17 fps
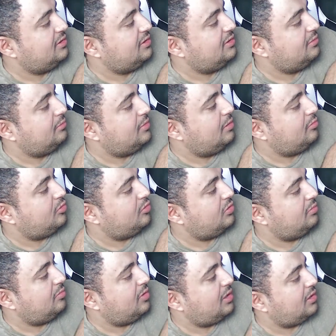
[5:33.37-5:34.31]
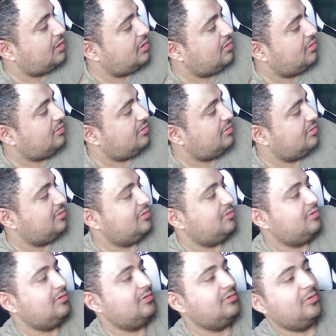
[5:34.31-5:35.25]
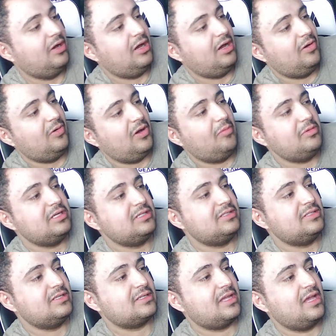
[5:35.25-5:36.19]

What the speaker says: memory, micro. Wow, I'm curious.